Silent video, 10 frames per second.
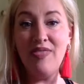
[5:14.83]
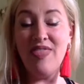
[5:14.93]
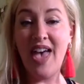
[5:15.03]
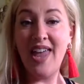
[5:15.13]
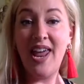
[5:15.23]

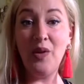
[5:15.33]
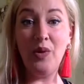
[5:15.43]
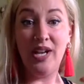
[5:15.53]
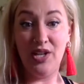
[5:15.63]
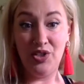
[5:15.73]
then I
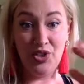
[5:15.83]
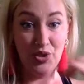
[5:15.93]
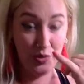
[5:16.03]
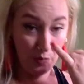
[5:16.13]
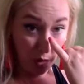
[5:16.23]
went
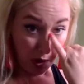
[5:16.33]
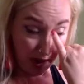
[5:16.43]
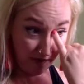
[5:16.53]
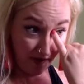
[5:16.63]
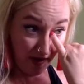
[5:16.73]
into more
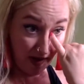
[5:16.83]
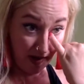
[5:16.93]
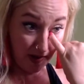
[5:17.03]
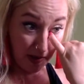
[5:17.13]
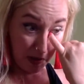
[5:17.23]
of
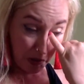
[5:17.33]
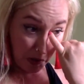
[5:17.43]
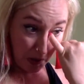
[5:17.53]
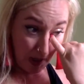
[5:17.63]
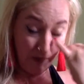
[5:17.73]
a
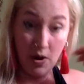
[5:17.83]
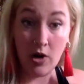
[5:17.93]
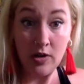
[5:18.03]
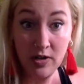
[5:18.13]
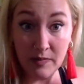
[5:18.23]

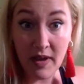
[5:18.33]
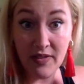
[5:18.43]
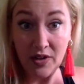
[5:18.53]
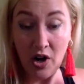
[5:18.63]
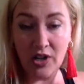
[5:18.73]
martyred
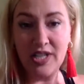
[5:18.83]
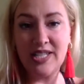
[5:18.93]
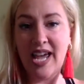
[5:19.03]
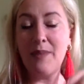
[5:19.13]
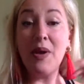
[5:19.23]
mother
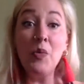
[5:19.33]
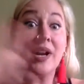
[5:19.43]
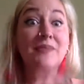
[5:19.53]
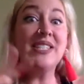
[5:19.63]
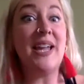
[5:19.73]
archetype. And what
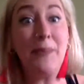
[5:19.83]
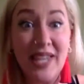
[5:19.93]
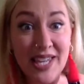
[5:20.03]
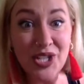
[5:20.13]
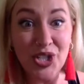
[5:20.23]
I'm stepping
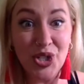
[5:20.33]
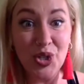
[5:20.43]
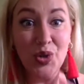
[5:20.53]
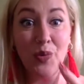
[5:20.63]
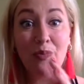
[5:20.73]

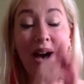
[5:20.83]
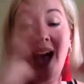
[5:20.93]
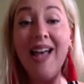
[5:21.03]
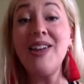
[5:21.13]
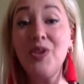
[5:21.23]
into,
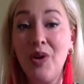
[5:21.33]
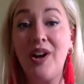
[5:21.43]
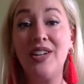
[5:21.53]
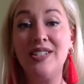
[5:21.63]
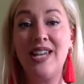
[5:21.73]
my new
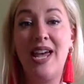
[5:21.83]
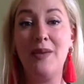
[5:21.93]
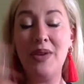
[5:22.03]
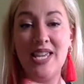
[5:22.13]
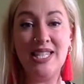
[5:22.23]

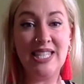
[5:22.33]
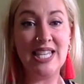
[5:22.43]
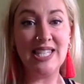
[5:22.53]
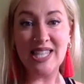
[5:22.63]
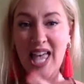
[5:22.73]
archetype is
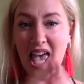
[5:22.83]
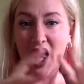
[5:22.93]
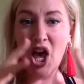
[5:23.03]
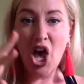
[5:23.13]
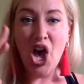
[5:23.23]
this like